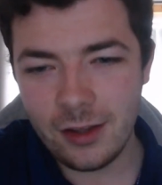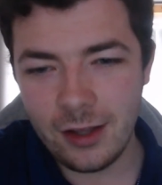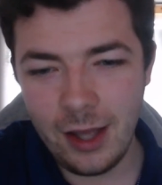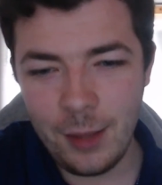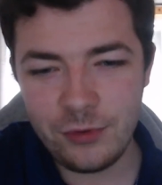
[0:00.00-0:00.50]

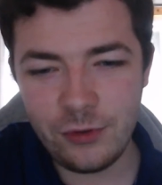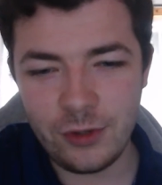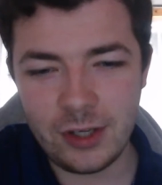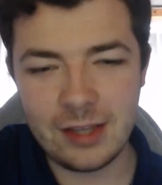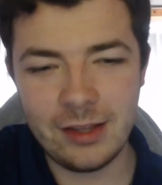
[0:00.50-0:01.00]

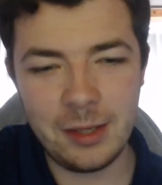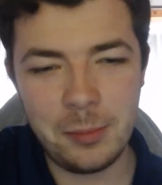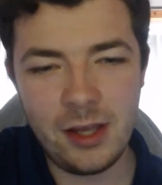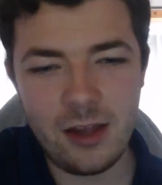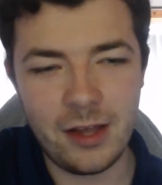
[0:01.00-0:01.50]
Absolute
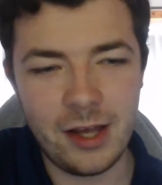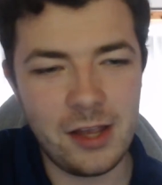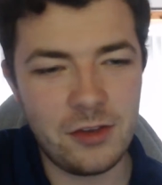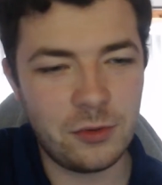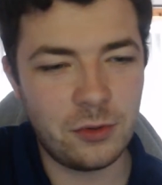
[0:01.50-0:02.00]
clickbait of the
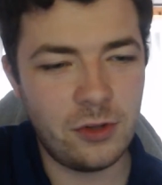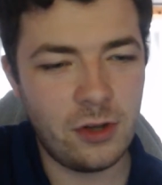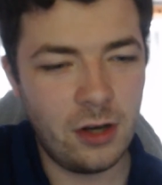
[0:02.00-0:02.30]
highest order.